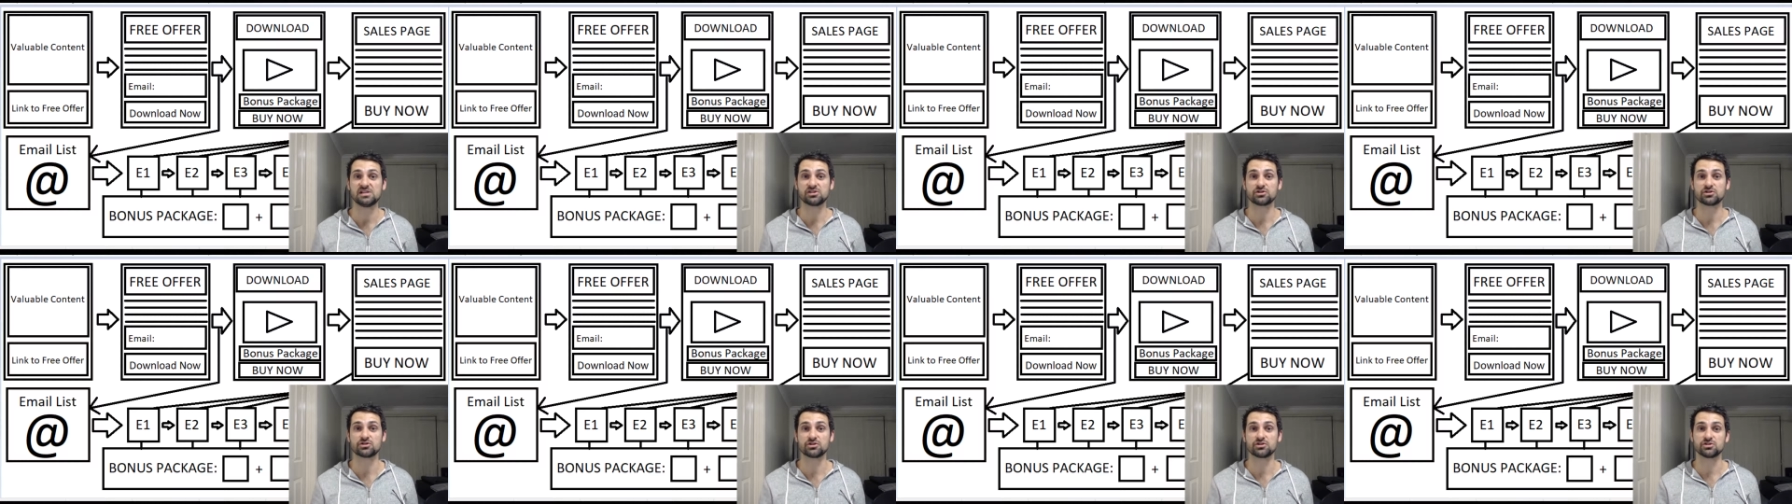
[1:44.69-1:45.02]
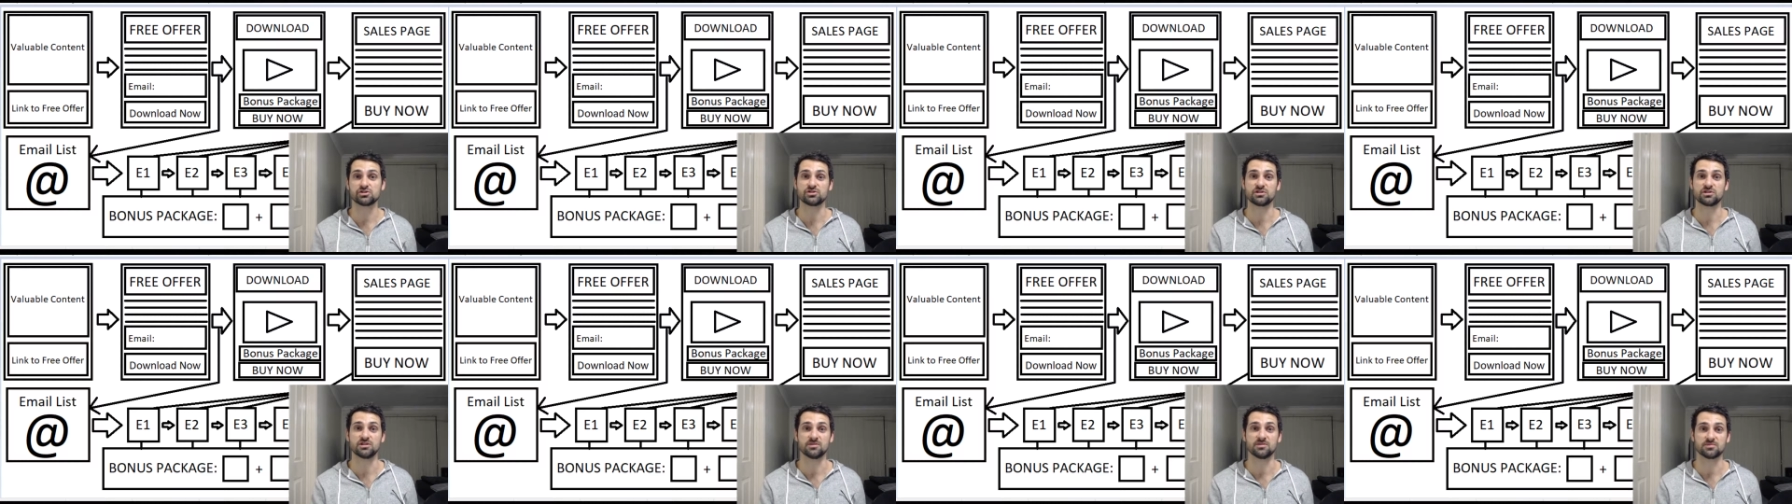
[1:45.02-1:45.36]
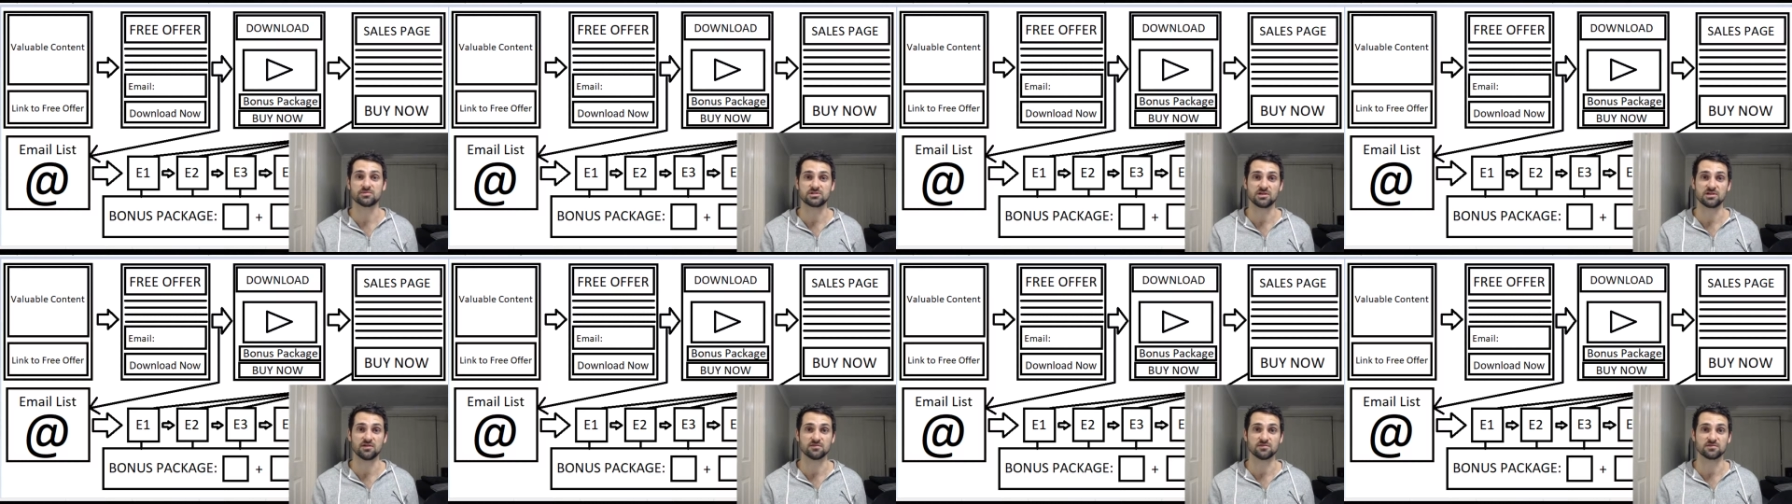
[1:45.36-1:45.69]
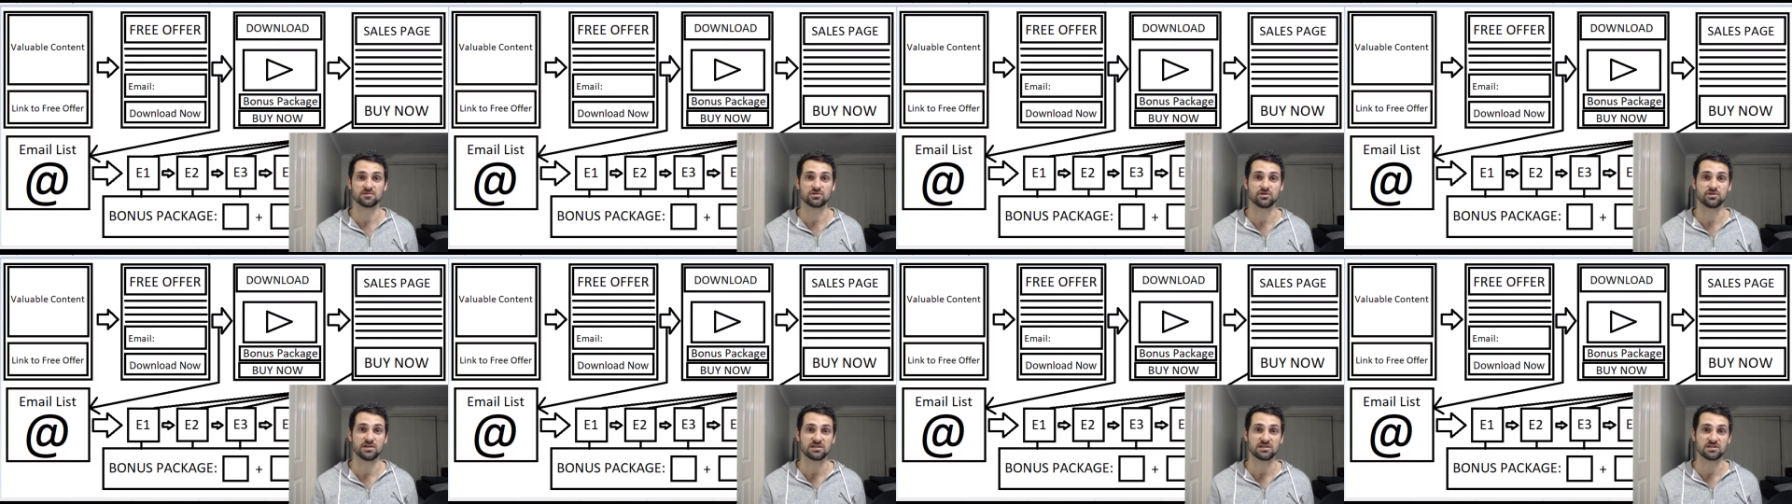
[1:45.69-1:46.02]
introducing
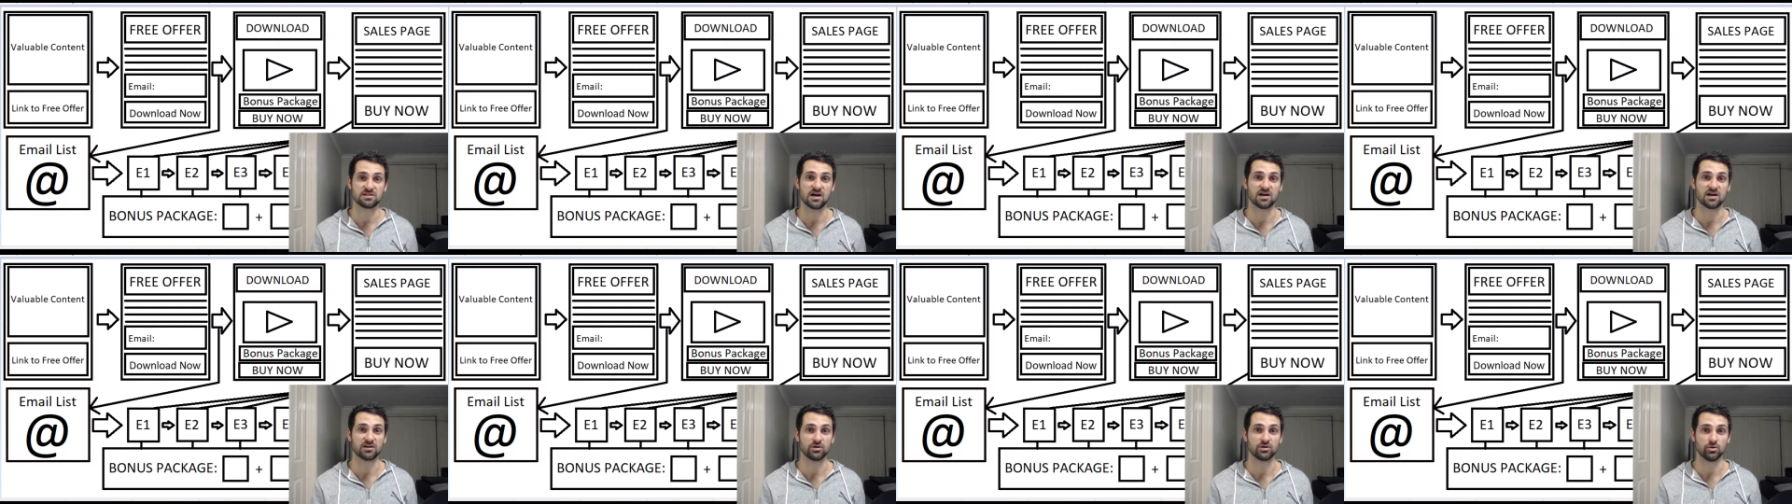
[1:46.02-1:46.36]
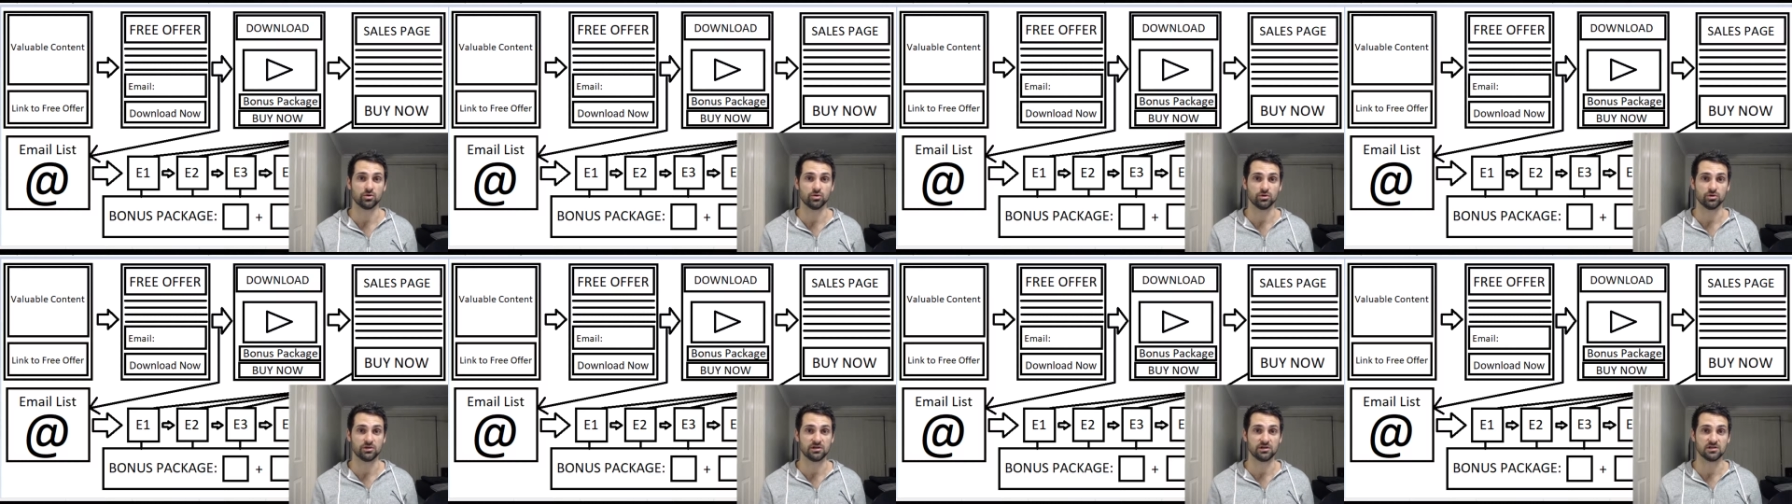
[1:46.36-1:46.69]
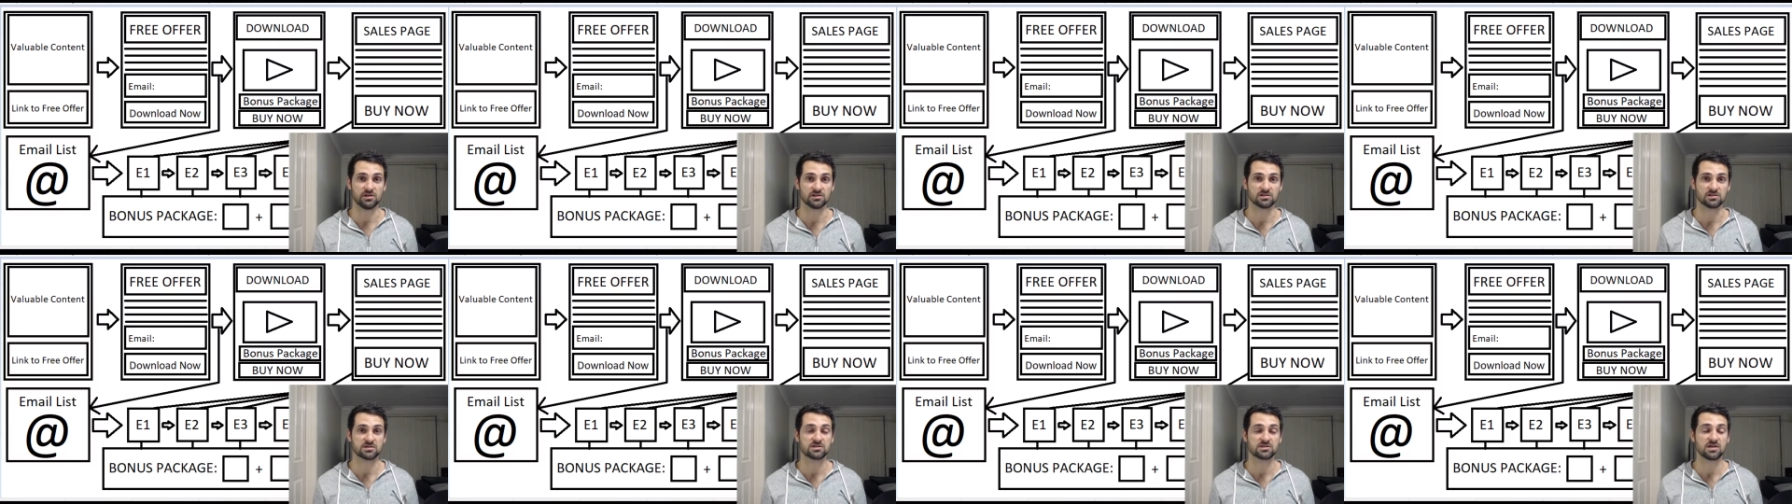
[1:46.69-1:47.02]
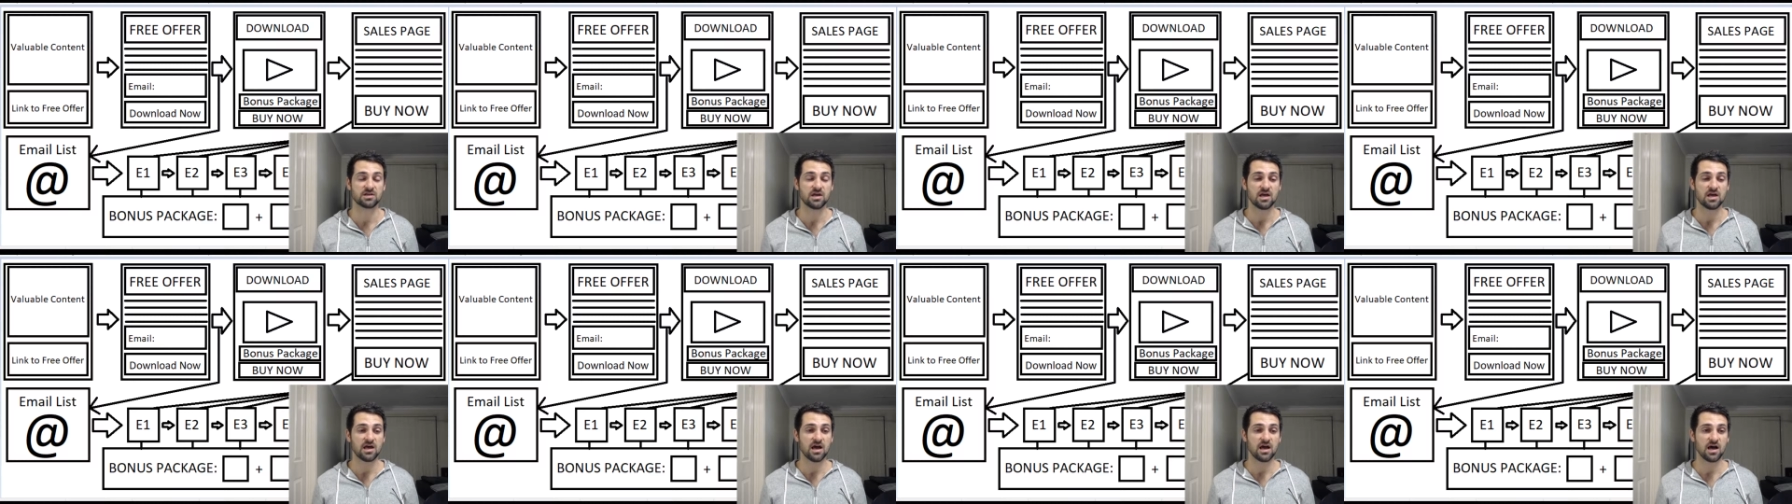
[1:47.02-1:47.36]
themselves to their target audience.